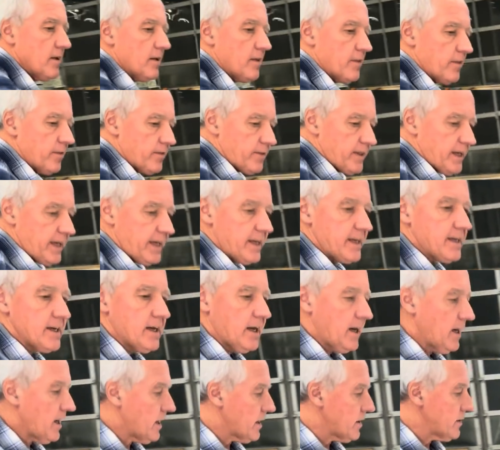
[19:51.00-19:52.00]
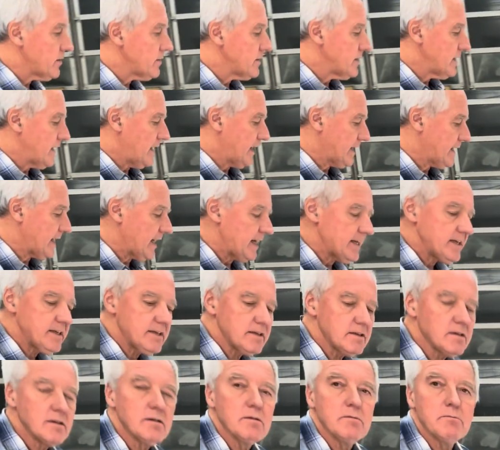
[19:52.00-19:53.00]
They are
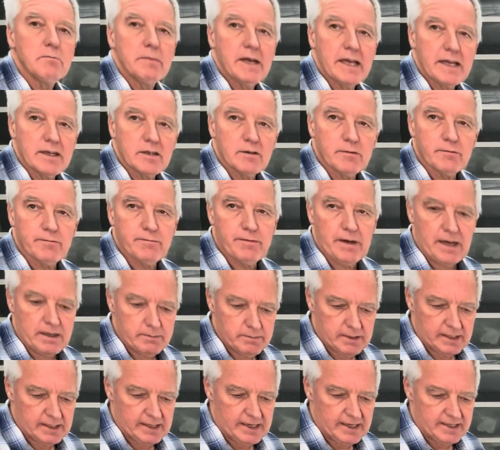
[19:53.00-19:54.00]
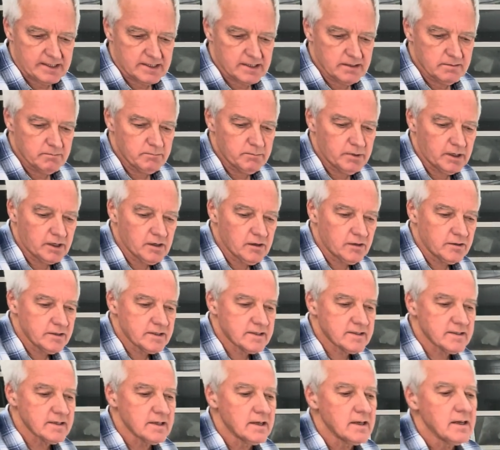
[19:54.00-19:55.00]
again made of fiberglass,
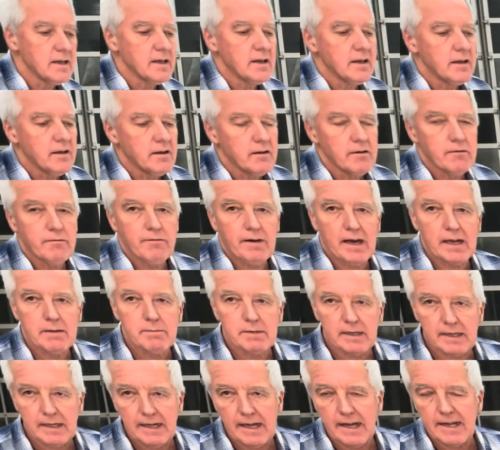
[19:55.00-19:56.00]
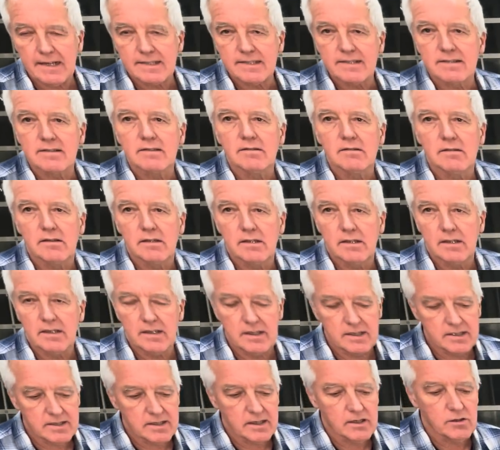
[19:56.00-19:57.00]
because fiberglass
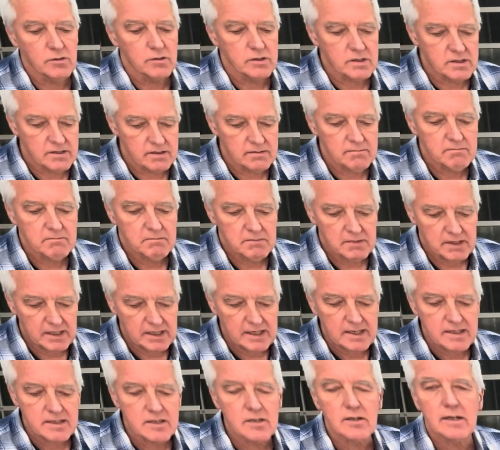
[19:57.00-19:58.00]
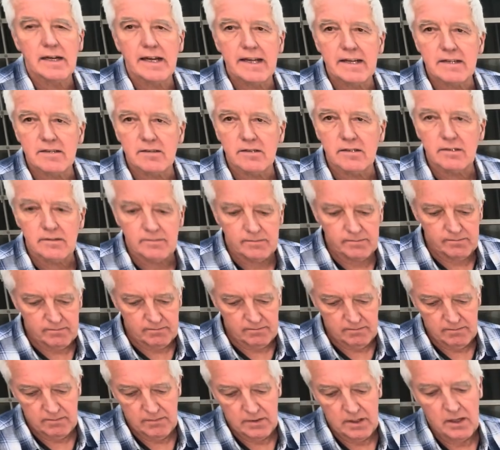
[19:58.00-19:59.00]
is a good insulator,
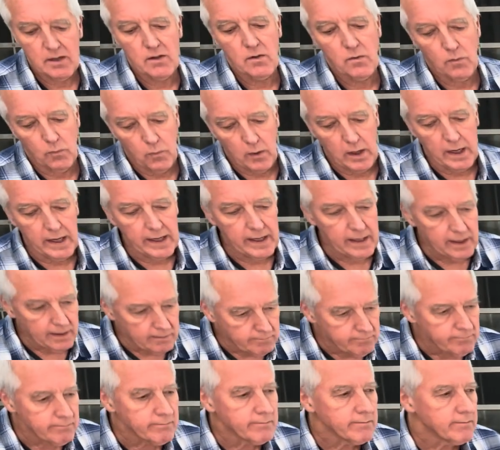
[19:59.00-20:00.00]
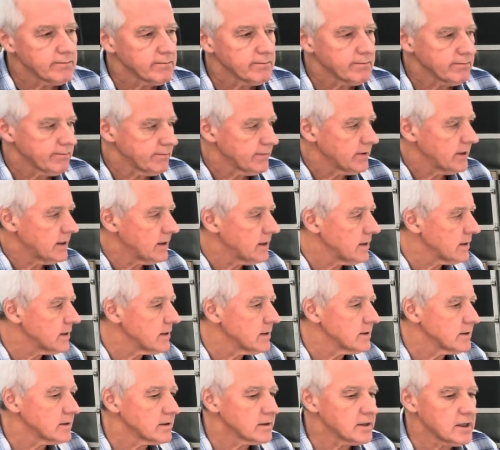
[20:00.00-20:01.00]
while
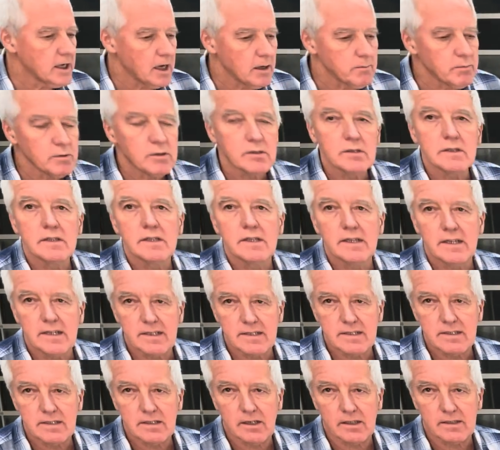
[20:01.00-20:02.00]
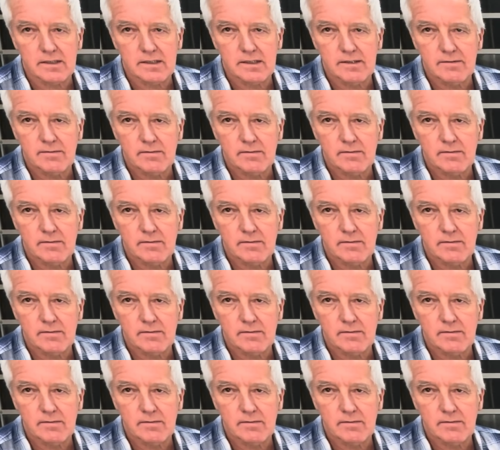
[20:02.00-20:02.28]
carbon is not.